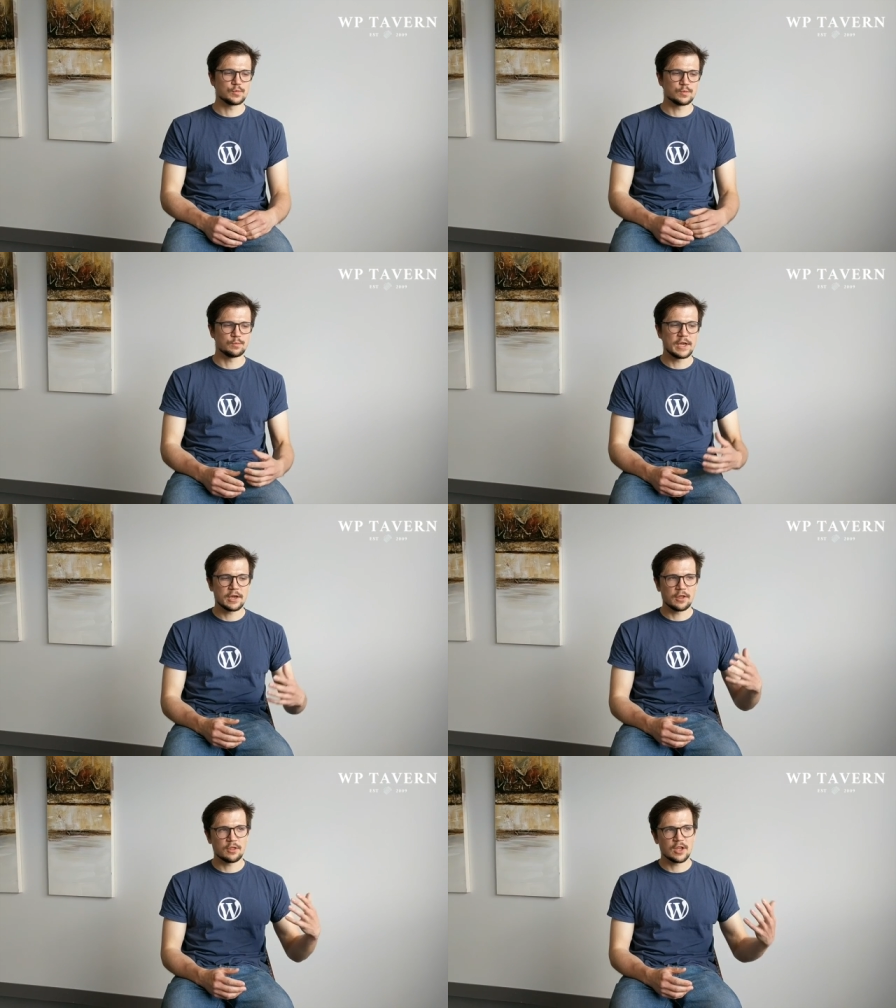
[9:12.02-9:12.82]

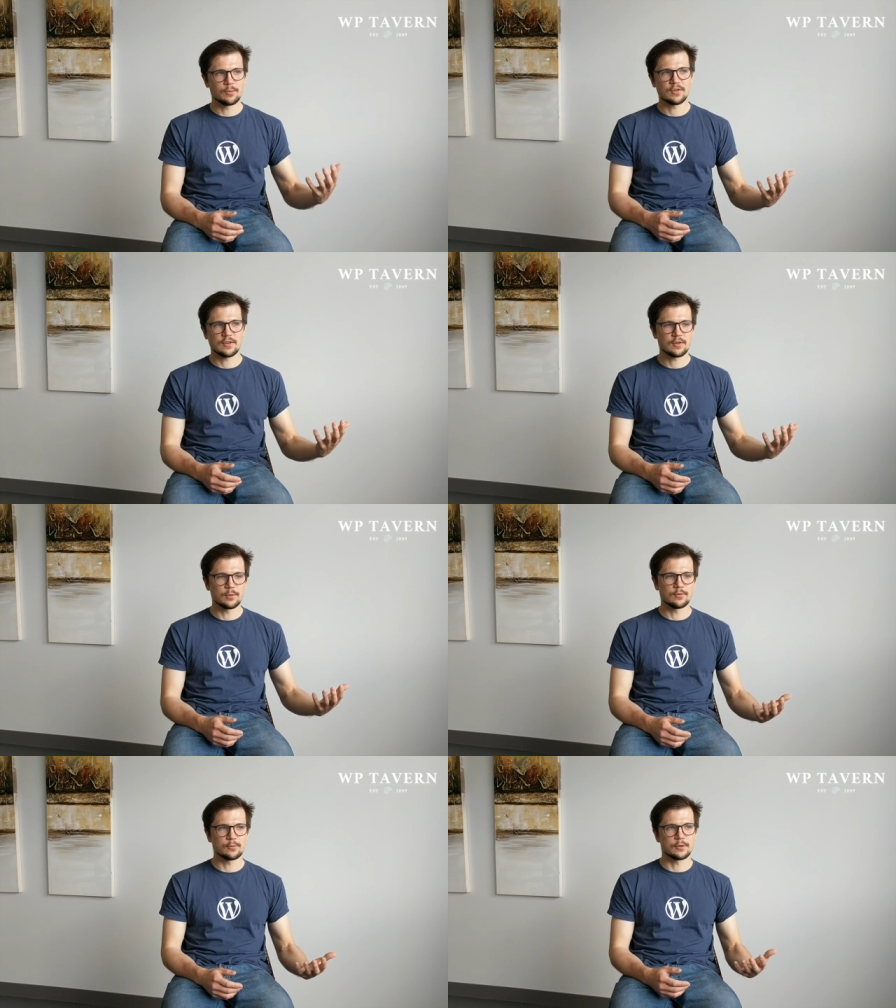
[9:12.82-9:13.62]
making themes accessible
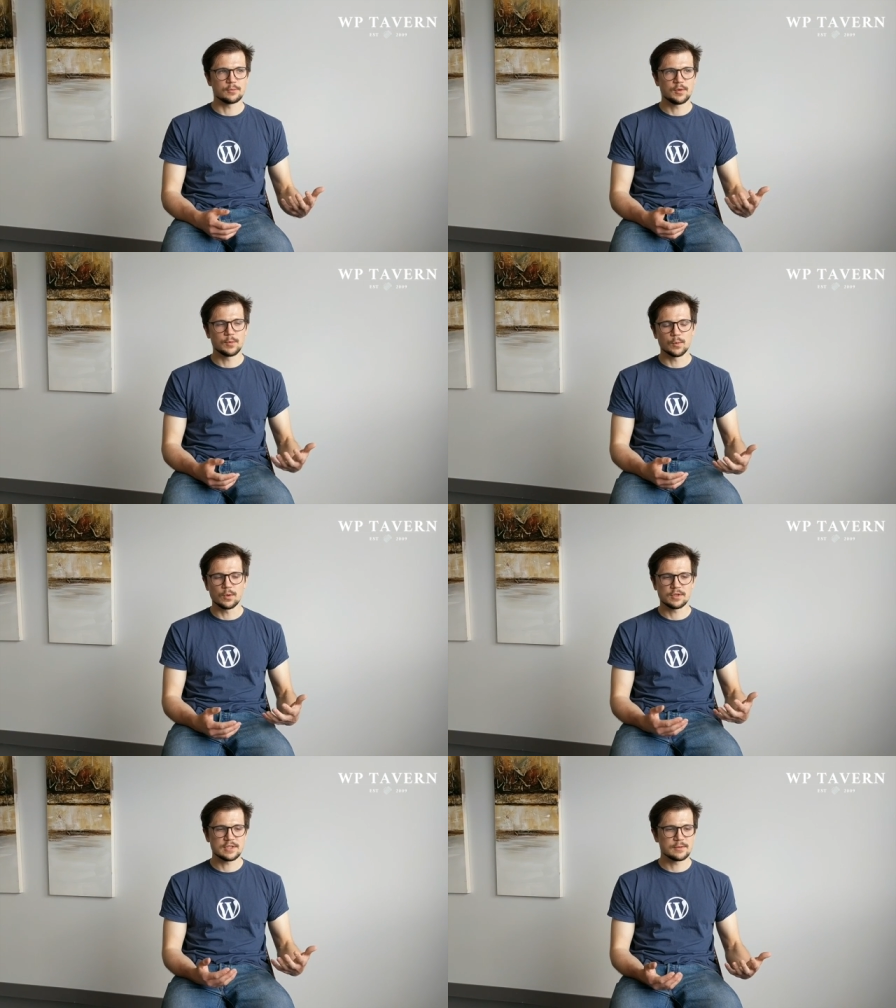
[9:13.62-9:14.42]
for people
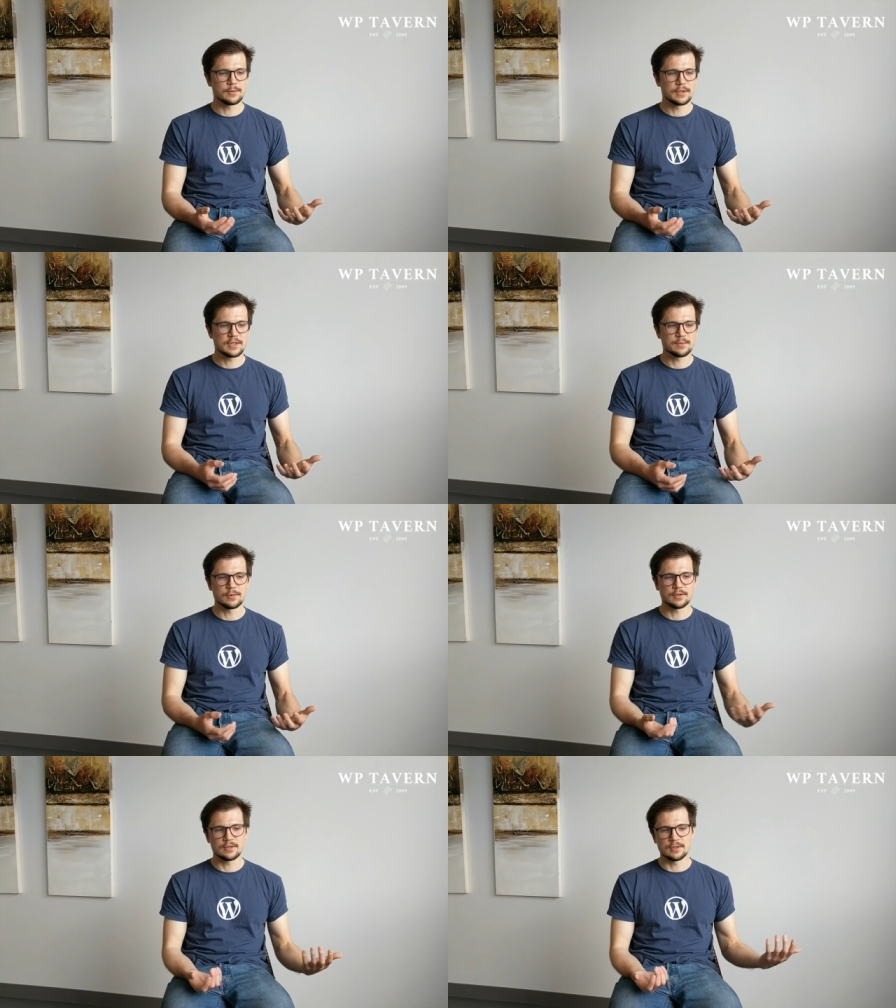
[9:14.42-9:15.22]
with disabilities, but
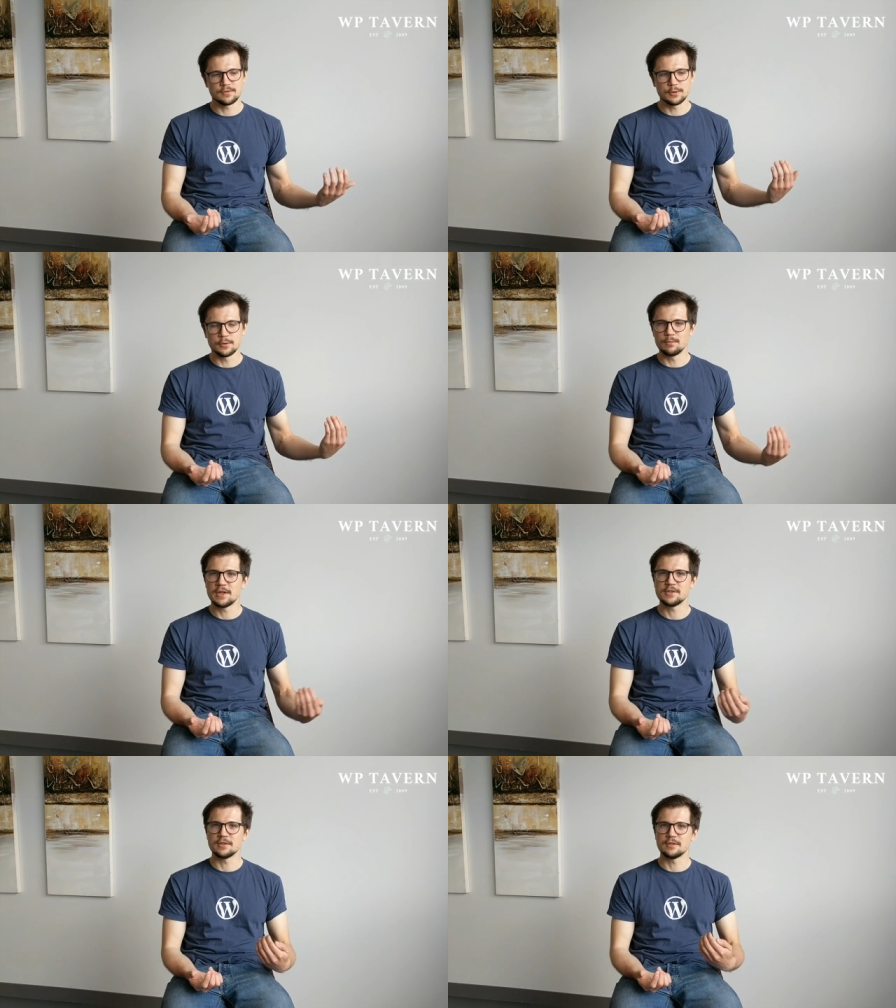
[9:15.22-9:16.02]
if you
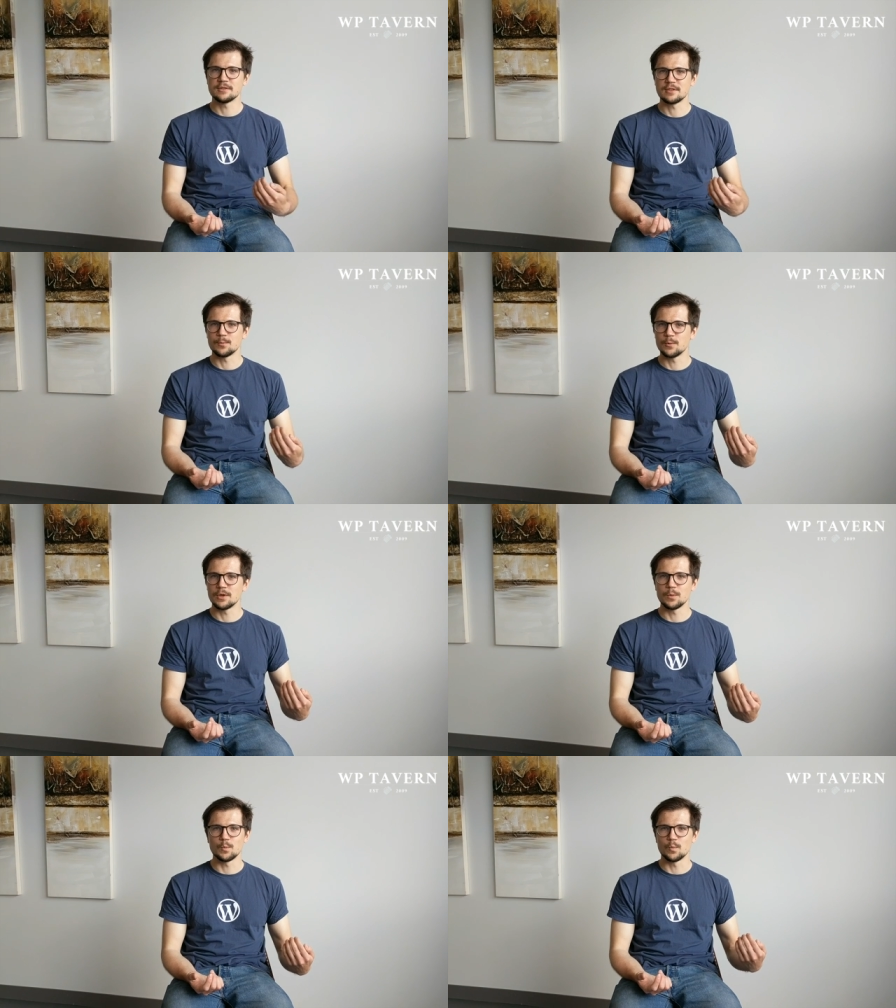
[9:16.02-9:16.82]
mention
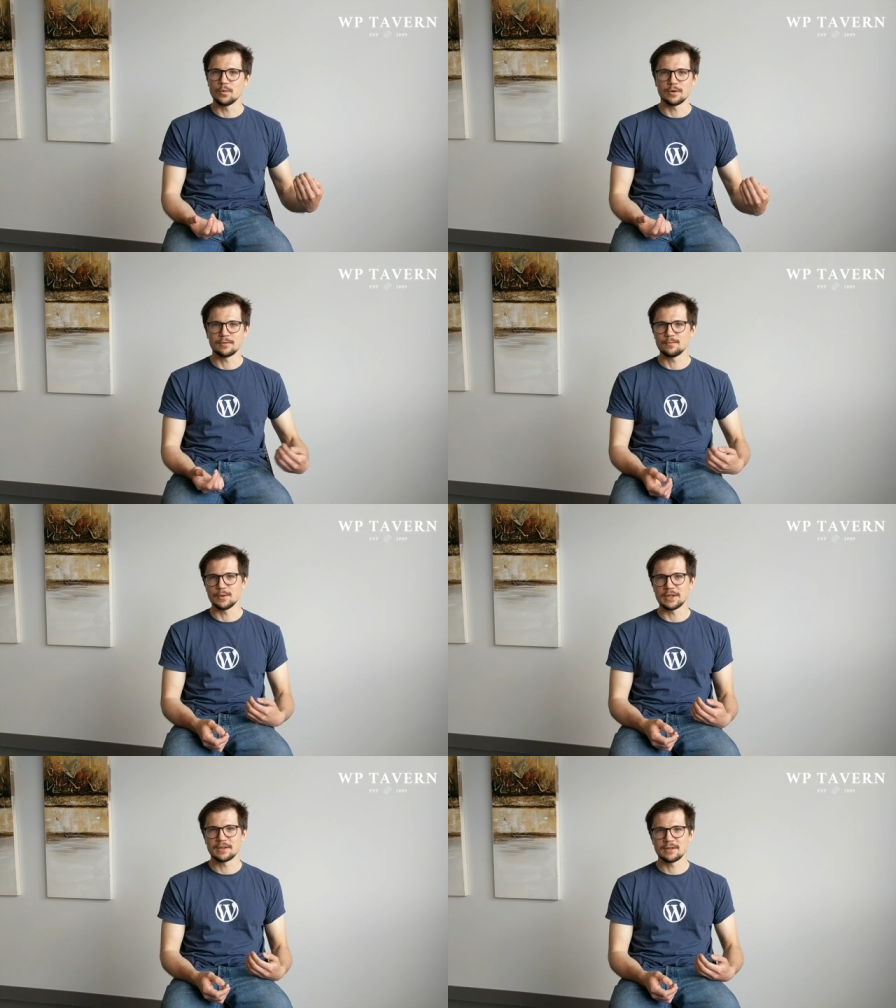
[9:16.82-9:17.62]
someone
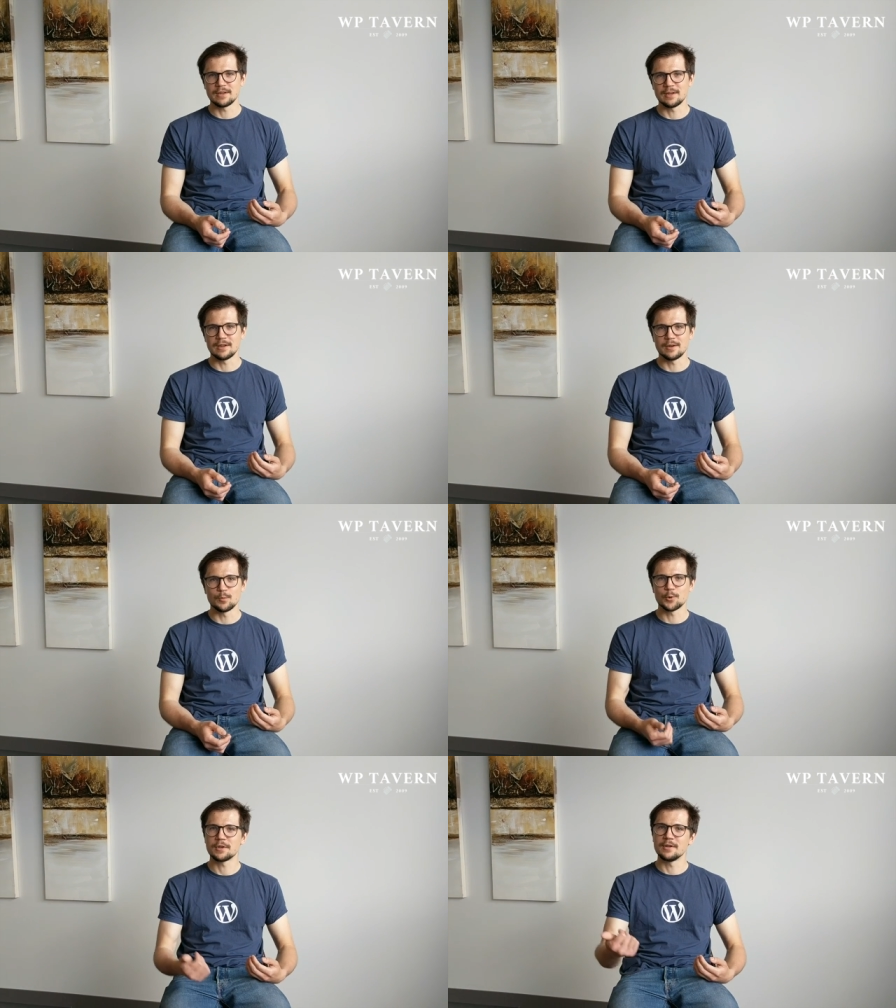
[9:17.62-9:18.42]

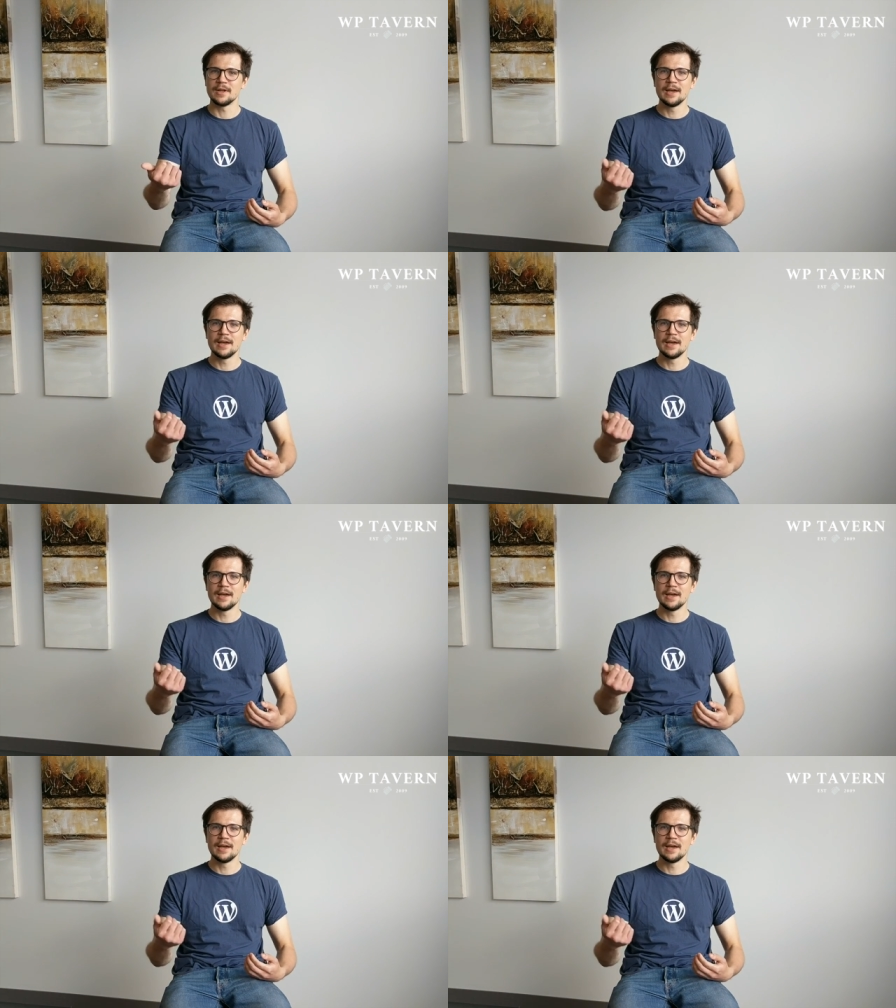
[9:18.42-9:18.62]
Morton